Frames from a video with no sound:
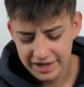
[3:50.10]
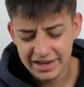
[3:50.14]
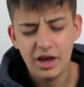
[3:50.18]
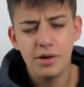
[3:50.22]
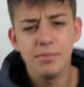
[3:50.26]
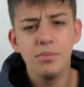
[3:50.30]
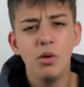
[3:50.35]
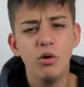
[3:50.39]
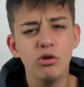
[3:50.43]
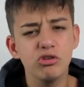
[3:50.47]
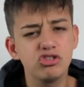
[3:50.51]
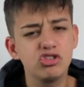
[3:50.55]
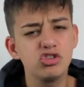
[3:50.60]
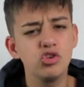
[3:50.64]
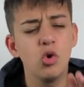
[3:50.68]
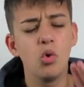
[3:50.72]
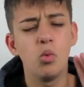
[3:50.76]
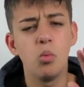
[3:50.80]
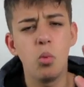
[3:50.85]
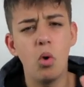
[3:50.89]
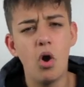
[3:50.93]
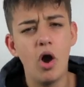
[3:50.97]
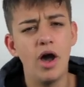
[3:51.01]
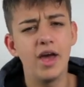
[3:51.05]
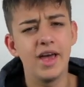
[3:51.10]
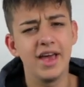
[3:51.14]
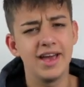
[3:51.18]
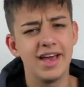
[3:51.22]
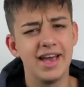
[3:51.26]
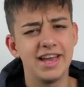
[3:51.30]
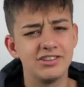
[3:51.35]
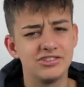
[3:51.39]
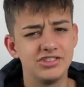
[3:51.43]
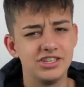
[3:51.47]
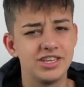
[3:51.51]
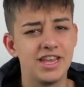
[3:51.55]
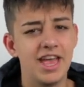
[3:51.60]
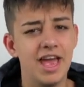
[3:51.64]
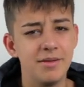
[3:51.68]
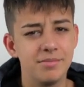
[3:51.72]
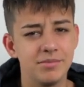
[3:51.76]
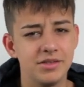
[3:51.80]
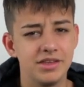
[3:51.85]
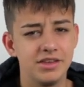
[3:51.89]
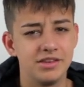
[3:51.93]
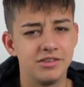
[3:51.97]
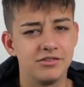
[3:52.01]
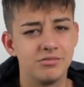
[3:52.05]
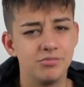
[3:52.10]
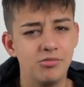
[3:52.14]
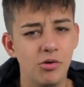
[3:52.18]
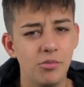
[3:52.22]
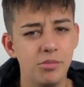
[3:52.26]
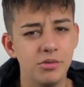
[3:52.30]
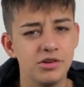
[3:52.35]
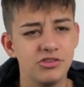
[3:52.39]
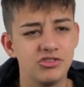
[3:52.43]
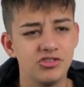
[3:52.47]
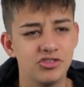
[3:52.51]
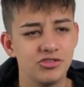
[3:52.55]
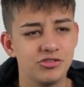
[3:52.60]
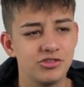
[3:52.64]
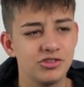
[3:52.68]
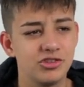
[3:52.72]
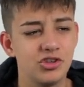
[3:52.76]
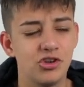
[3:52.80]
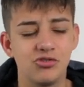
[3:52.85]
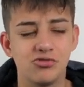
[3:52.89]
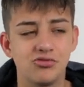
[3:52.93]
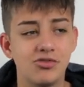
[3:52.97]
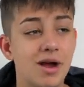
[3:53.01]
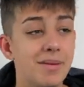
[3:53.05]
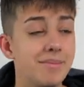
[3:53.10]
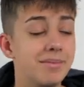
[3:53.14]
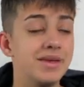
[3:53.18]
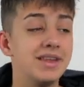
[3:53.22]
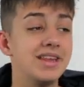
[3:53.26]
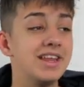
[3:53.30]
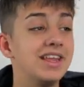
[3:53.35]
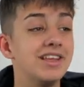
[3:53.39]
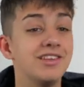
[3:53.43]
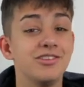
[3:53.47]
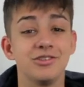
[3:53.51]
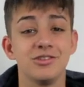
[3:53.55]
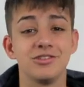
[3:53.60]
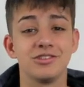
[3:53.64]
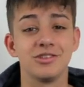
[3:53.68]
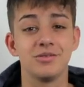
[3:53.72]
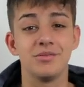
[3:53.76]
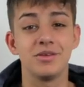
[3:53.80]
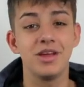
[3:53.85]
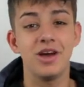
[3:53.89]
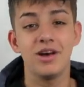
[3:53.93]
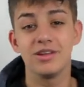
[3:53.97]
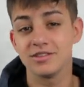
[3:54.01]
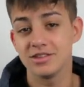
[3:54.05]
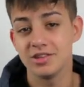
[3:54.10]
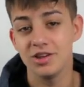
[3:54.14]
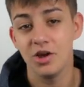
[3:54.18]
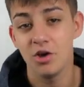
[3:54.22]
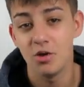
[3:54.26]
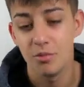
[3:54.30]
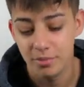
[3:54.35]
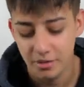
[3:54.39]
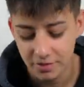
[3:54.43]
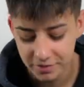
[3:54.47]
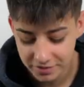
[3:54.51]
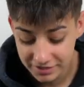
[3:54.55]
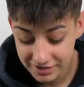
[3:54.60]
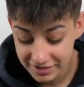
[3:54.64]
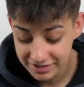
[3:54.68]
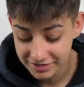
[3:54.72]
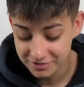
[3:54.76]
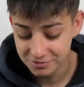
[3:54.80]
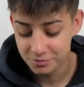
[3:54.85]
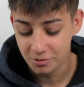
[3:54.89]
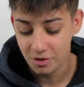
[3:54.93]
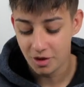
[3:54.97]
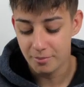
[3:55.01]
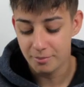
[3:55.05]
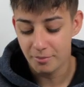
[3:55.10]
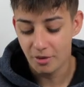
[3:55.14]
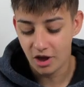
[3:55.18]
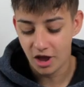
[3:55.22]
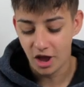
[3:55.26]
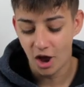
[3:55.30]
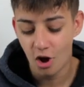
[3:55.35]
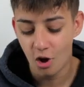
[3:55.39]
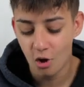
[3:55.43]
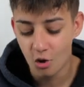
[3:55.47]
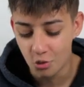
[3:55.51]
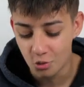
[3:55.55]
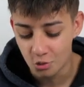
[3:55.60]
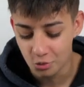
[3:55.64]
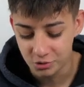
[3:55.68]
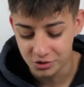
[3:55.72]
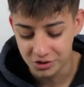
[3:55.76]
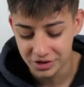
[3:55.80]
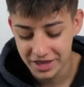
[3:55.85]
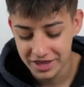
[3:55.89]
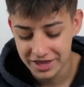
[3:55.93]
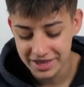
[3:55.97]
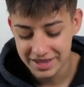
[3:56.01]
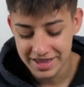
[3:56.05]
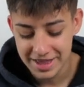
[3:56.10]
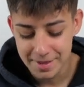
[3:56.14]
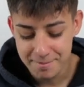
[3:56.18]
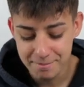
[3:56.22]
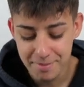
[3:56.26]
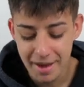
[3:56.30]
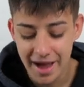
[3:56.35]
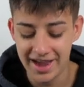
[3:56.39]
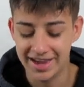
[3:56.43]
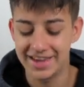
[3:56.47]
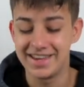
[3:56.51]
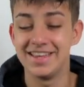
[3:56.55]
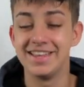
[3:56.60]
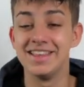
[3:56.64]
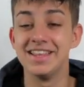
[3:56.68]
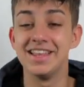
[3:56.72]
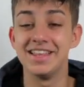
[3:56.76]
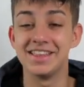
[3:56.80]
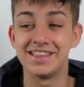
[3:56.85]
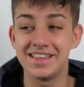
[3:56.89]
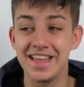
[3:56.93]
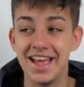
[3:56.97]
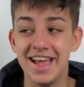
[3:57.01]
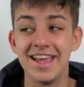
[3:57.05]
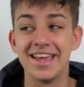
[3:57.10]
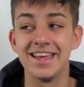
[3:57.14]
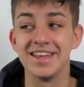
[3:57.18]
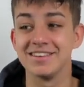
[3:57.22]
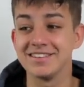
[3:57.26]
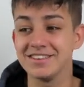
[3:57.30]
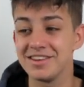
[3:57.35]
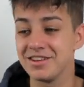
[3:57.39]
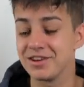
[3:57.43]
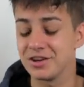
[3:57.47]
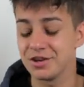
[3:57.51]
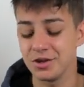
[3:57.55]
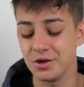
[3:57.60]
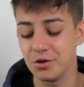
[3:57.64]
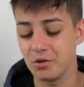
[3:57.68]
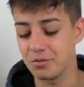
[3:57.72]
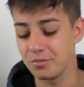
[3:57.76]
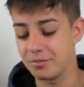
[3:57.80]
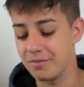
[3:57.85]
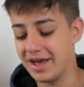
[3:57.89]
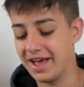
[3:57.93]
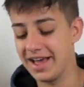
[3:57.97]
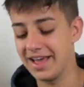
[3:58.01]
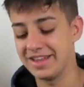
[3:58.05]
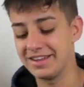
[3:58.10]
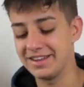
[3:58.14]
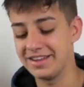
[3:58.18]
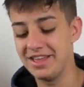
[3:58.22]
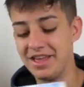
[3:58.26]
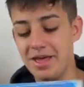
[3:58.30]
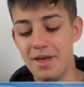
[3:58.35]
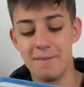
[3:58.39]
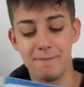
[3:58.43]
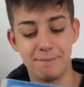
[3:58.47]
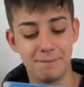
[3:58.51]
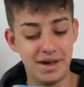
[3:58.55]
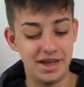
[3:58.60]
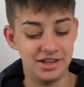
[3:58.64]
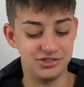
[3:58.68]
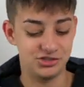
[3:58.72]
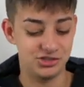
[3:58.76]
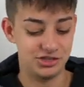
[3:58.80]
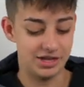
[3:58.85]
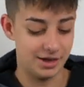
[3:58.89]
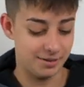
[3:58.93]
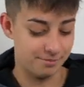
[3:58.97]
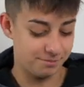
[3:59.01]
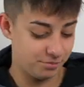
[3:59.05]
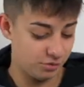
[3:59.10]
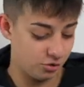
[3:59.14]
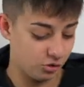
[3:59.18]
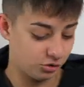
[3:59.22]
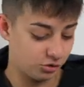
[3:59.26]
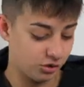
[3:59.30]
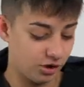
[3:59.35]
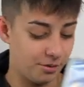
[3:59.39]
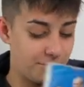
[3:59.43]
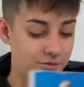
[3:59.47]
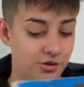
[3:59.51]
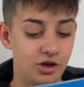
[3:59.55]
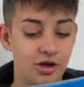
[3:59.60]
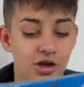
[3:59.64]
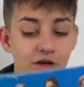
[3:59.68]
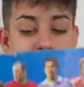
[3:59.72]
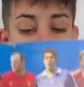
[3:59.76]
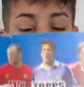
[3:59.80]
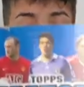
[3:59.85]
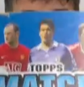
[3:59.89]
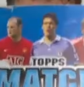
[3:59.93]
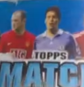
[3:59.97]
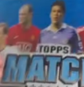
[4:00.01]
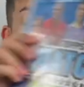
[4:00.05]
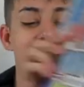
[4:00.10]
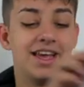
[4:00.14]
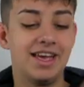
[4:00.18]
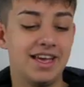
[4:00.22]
Now, I'm not sure why I actually kept these. Probably just to reminisce or something, I don't know. But these were my old, back in the day, I sound like an old man, Match Attax book. Like, look at that.